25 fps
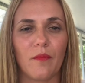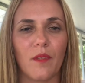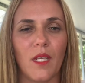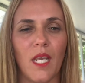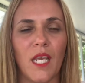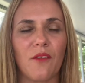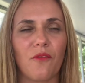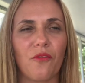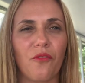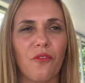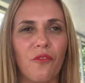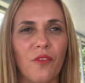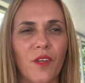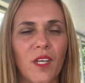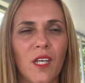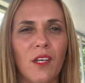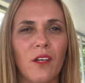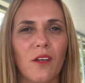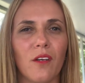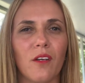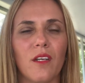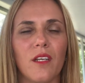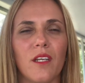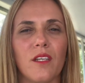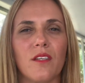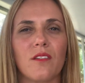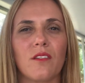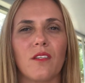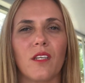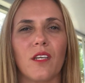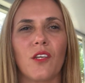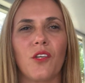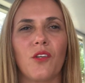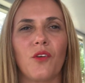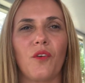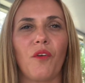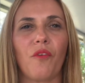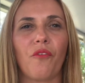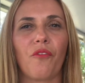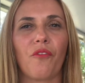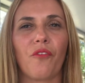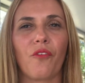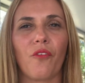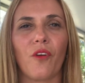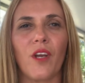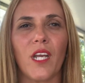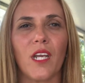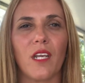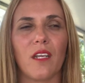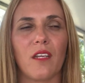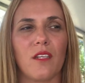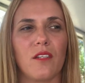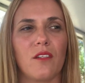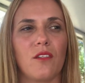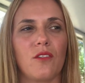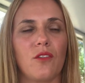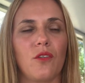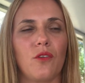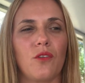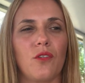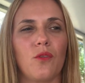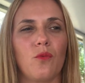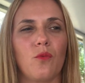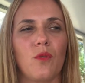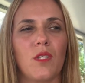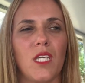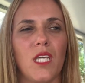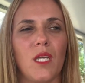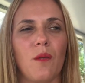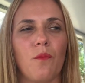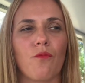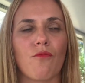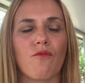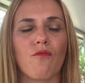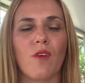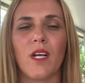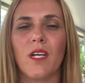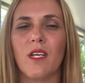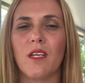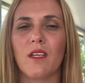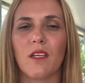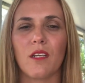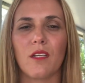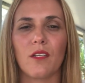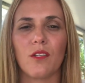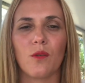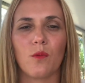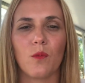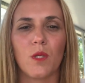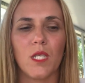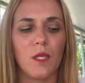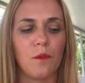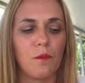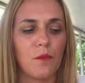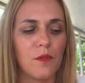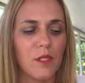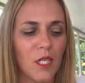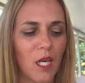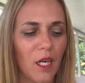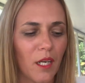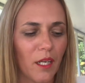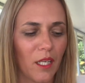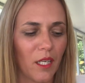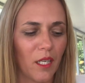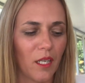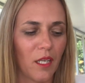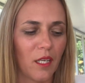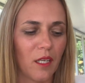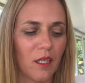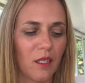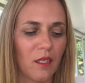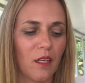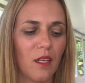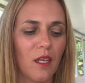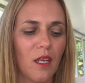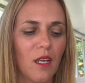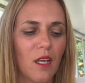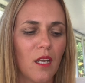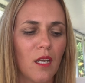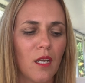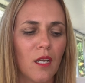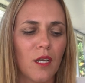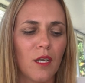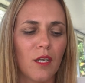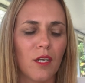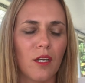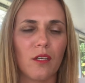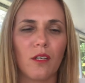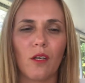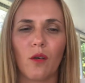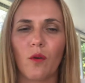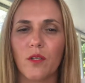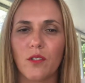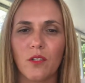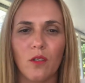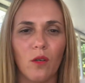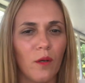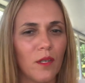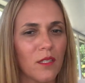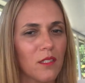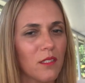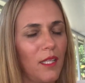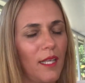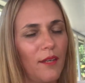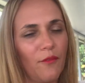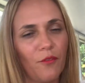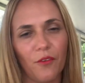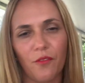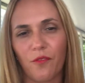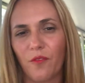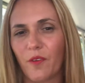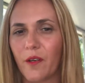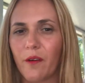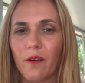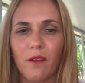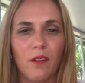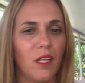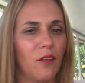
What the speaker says: And fear is like you're afraid. And so you keep running and you keep ducking and, it's always love or fear.